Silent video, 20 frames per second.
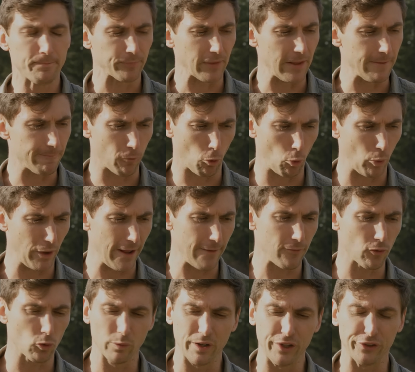And for
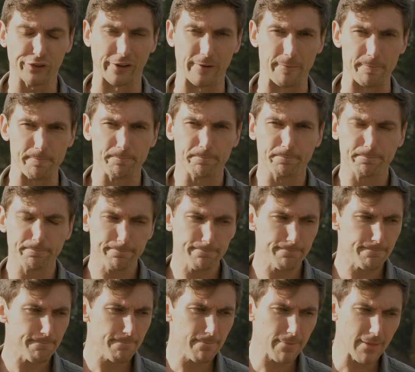whatever reason,
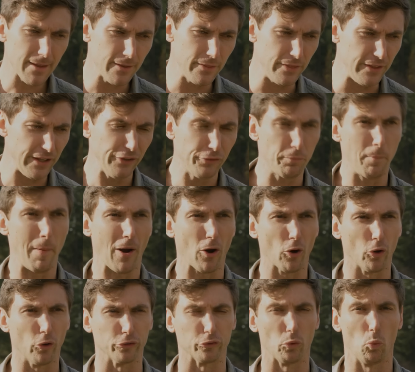these
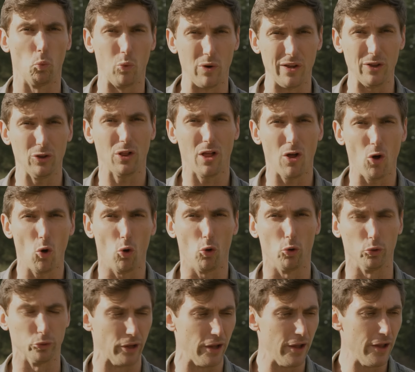barrels will
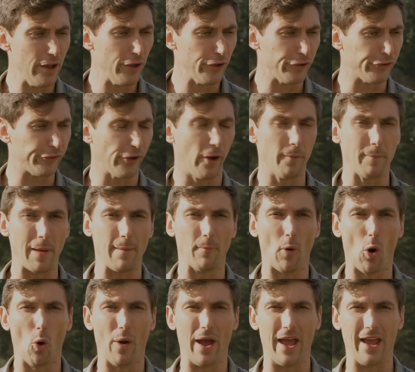hold sub
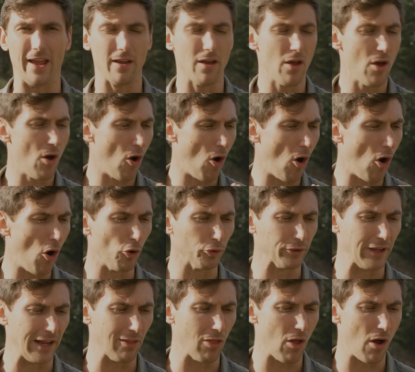MOA all
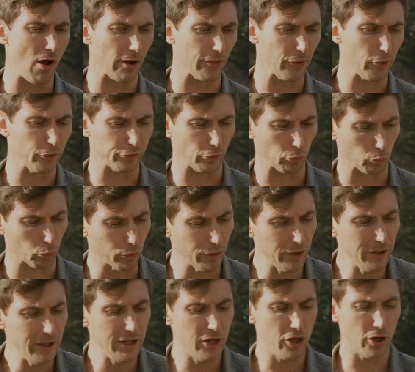day long. There's a
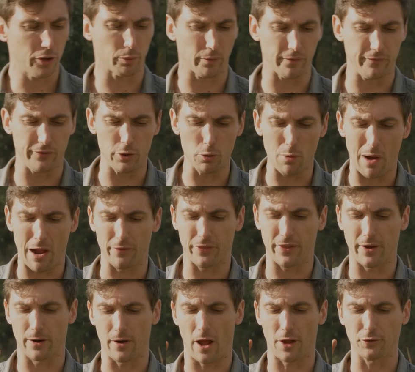really good review out
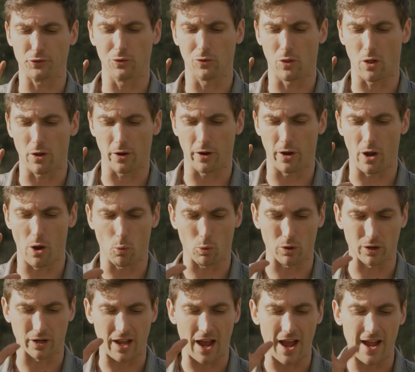there not too long ago
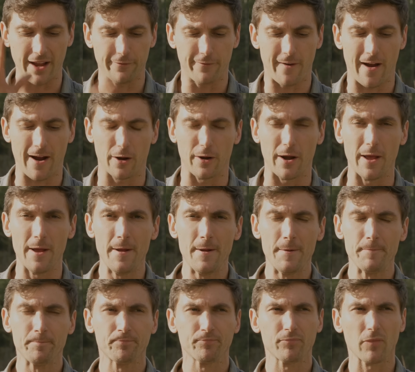where a guy fired
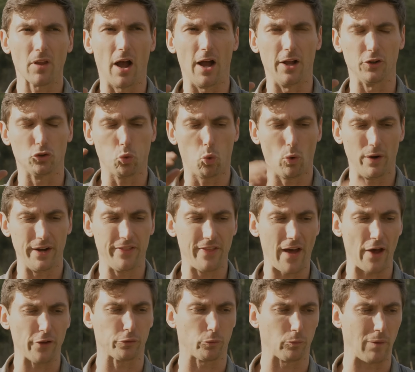uh,
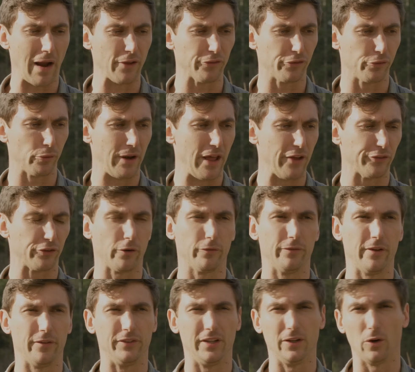20,000 rounds through an
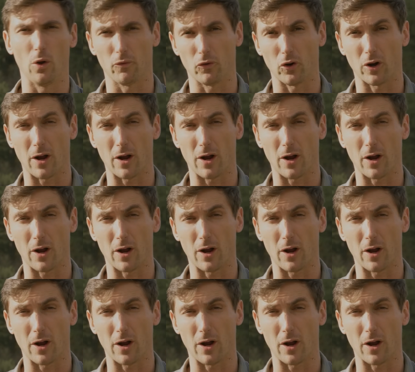SR-15 over a